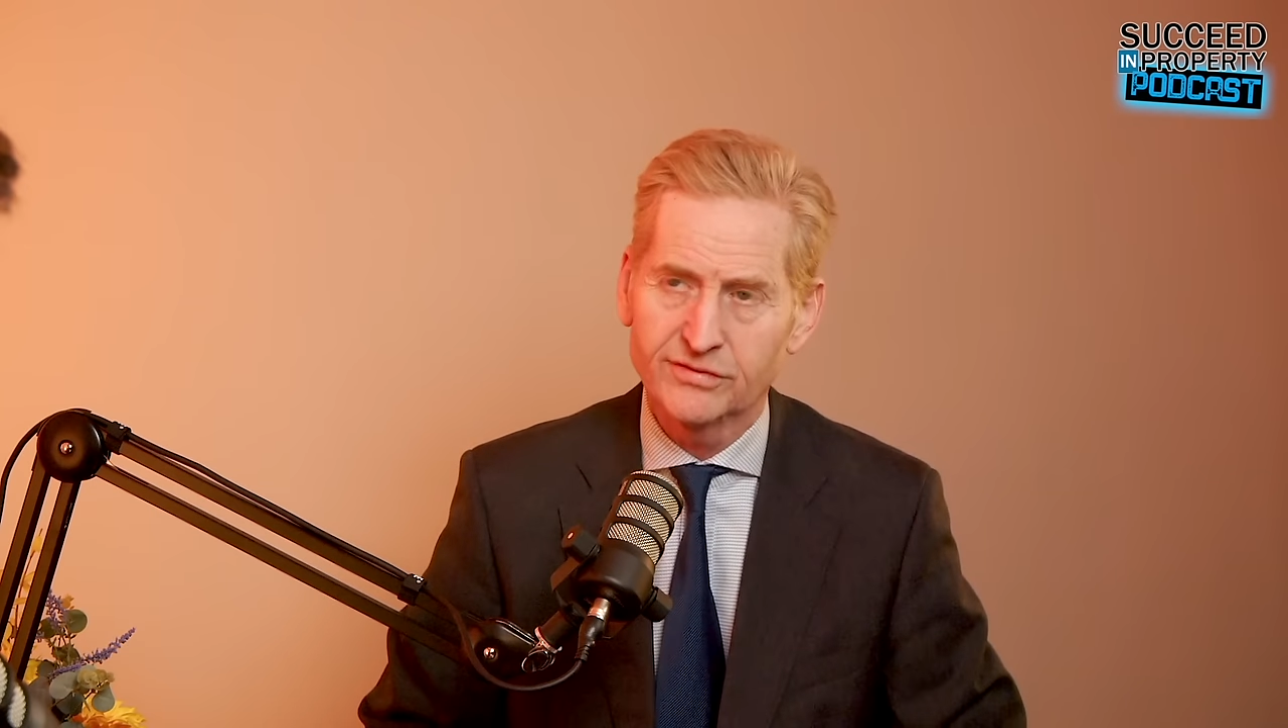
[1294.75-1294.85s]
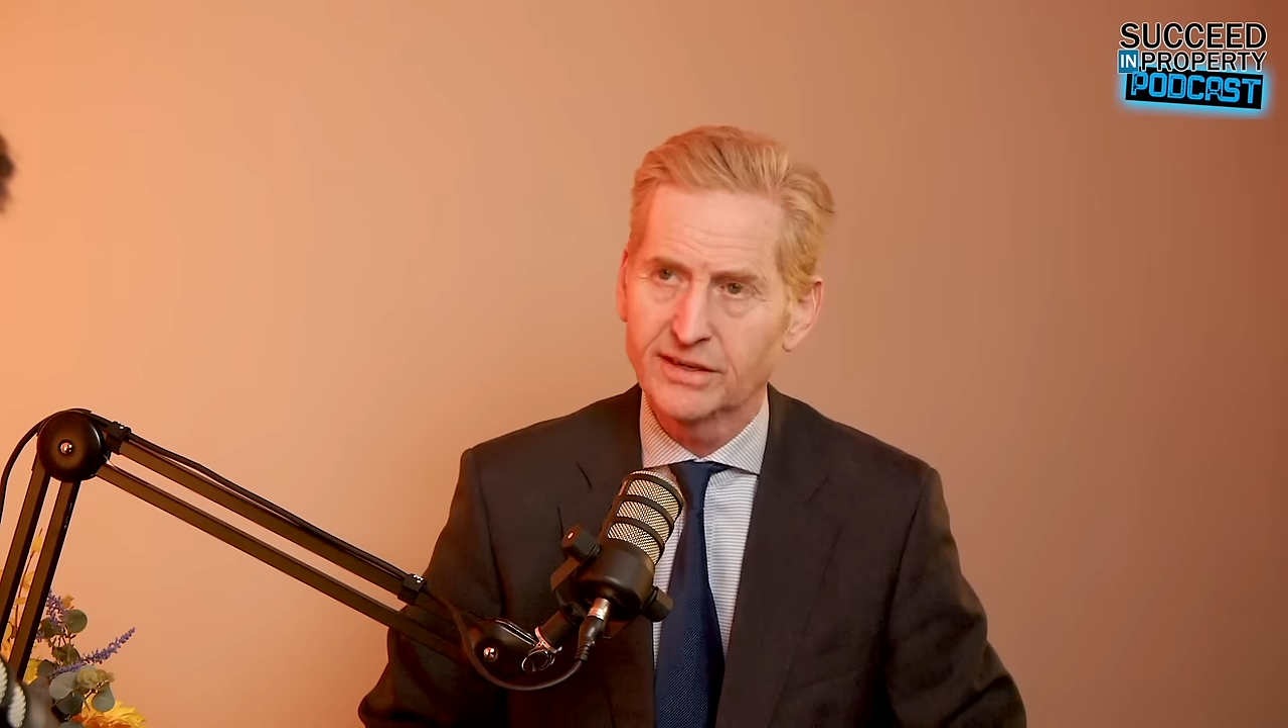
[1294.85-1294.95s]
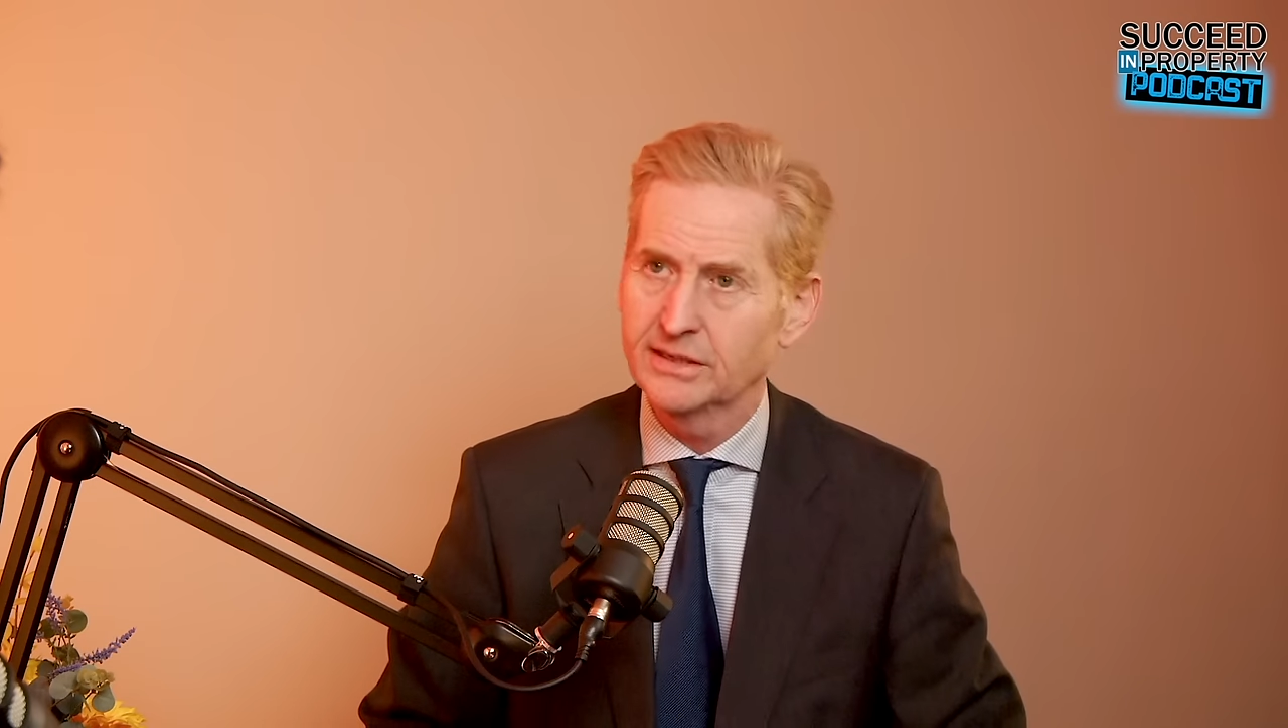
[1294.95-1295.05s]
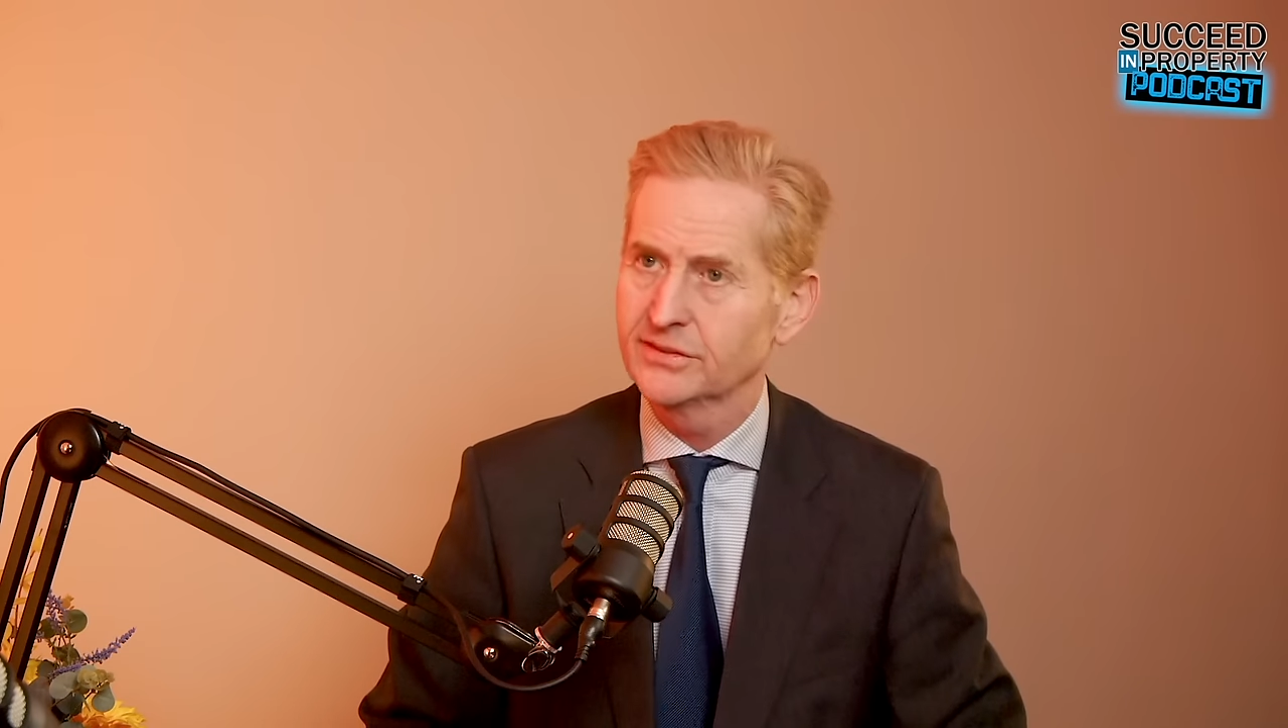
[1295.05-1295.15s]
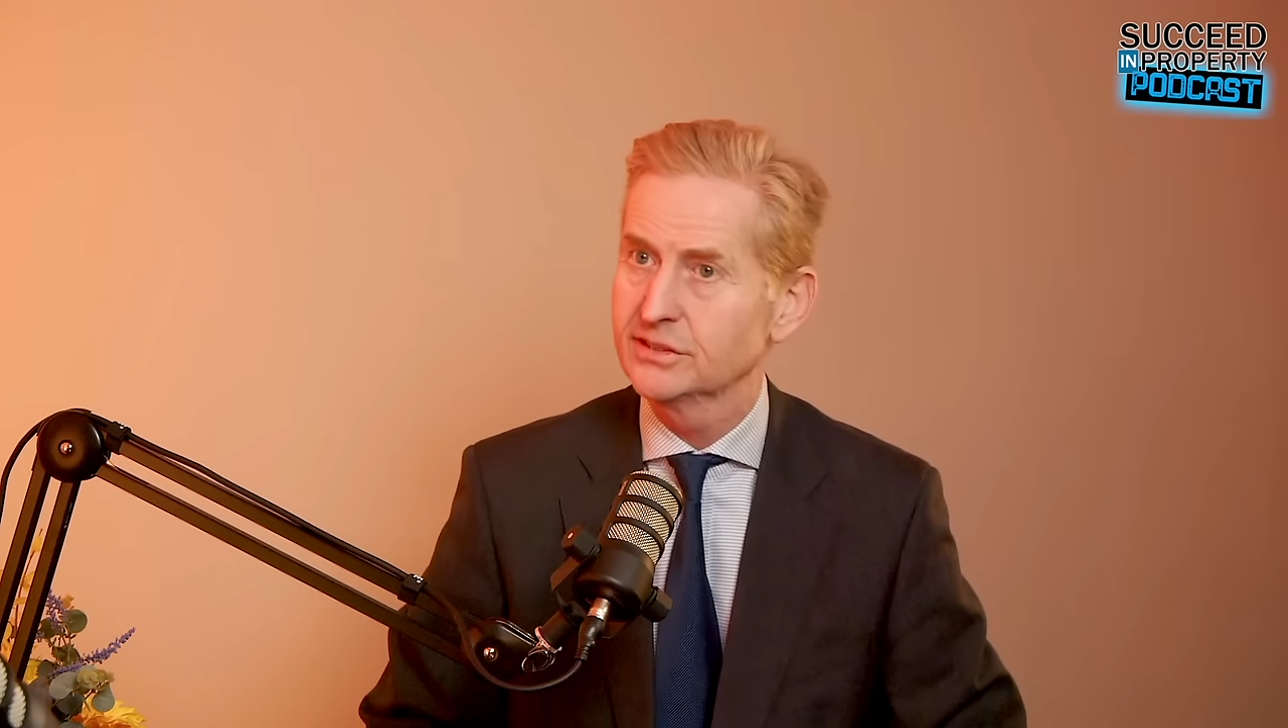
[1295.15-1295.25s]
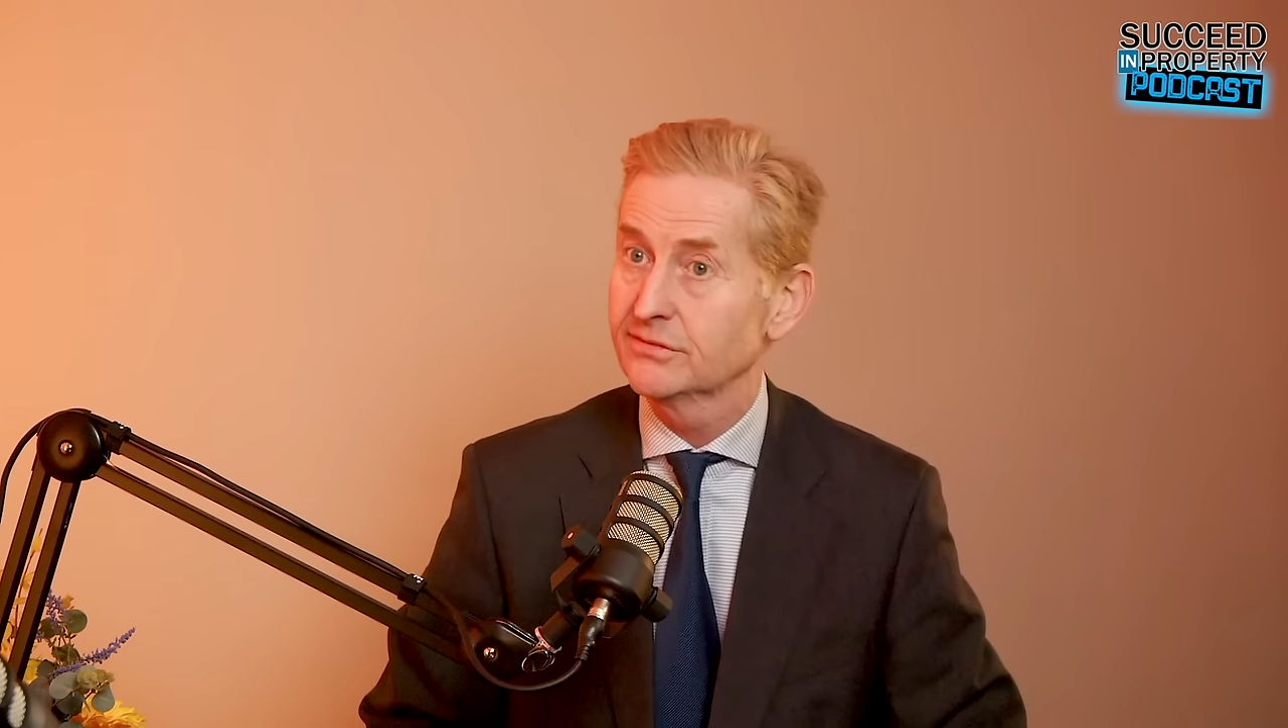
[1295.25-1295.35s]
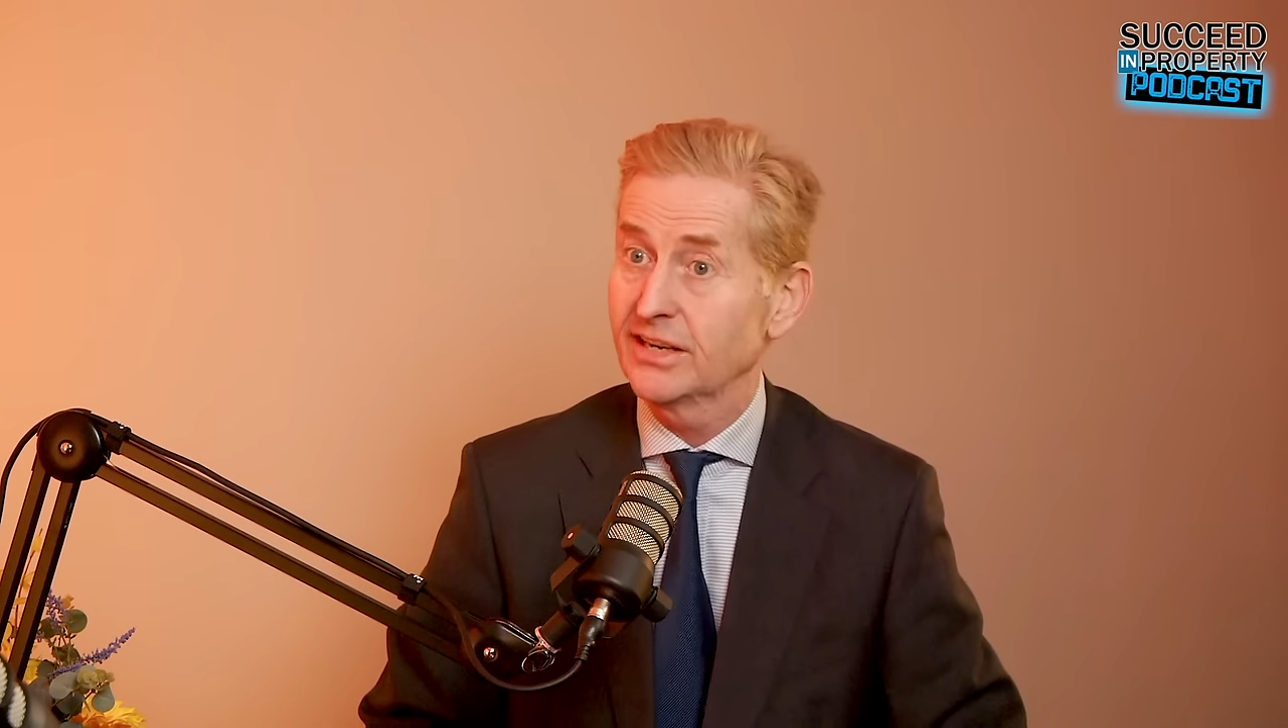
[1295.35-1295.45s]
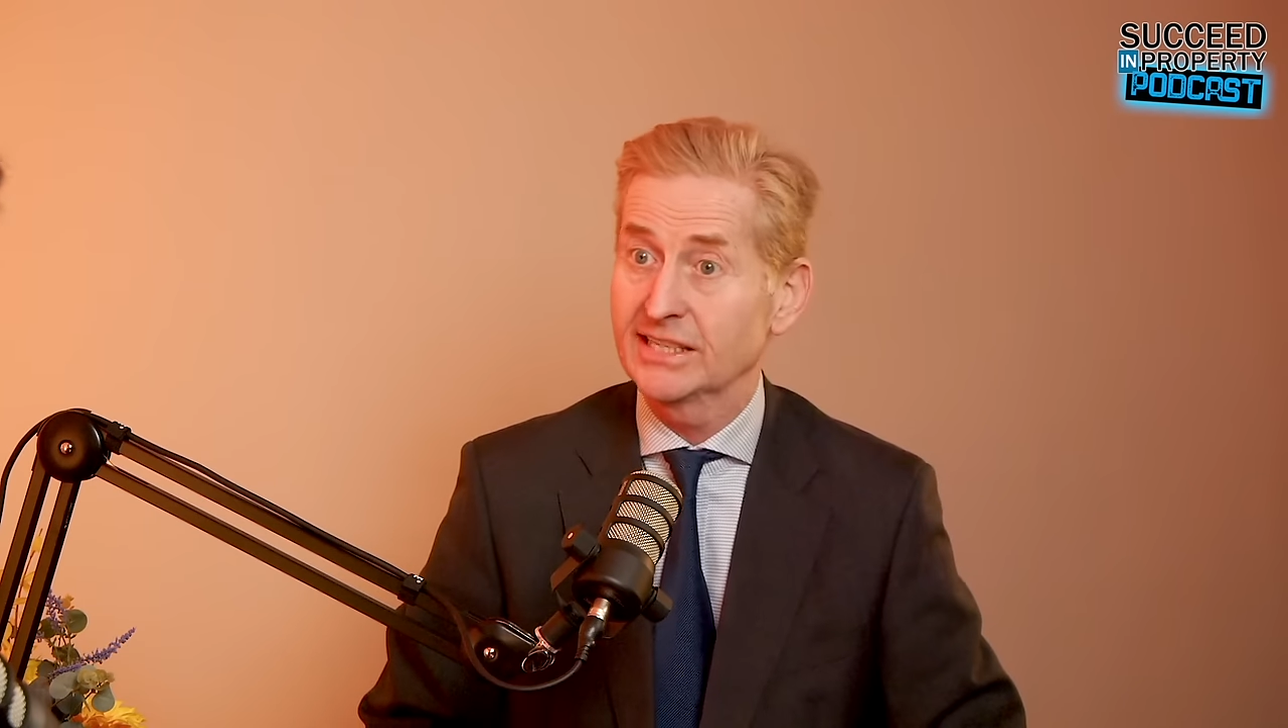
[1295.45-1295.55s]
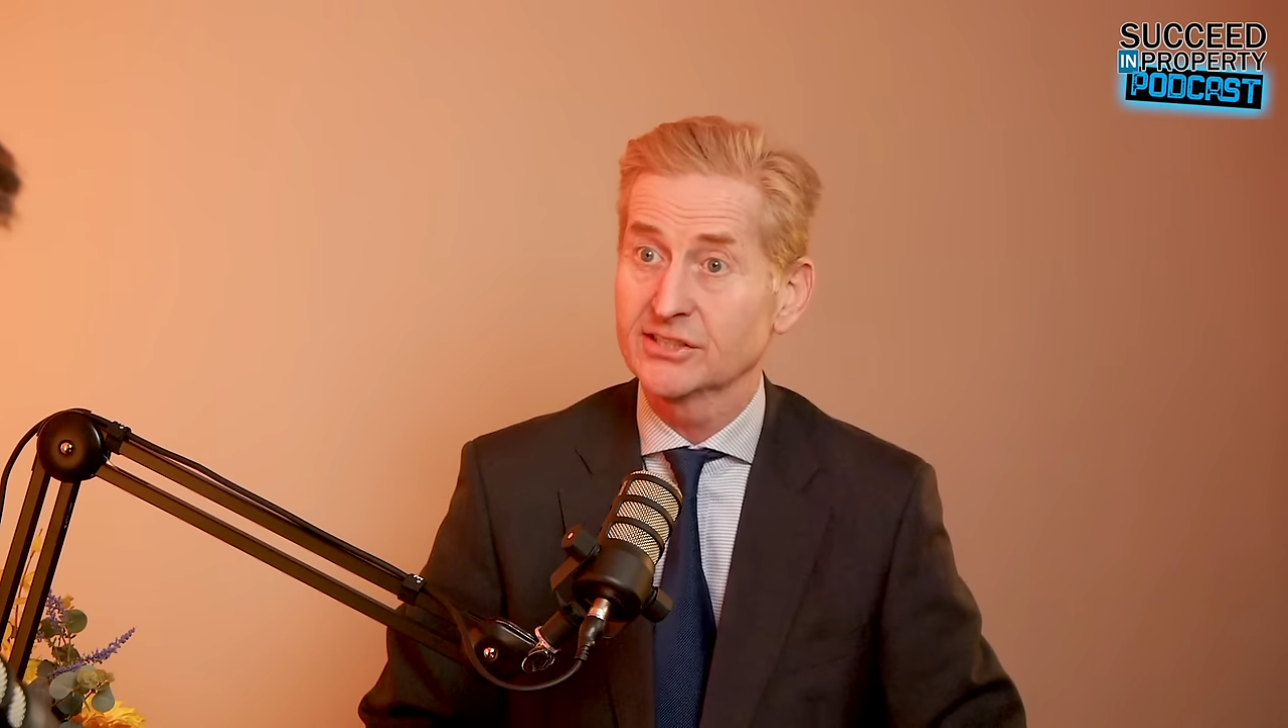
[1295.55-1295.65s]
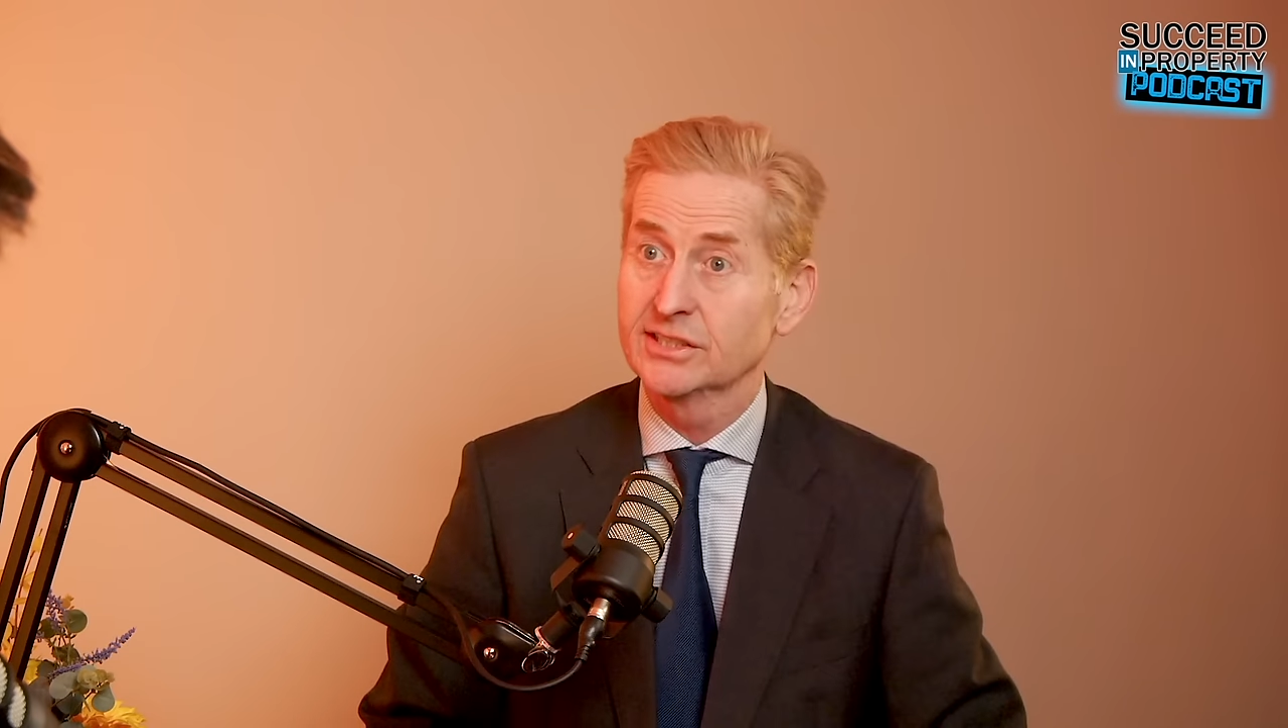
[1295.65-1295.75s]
five hundred flats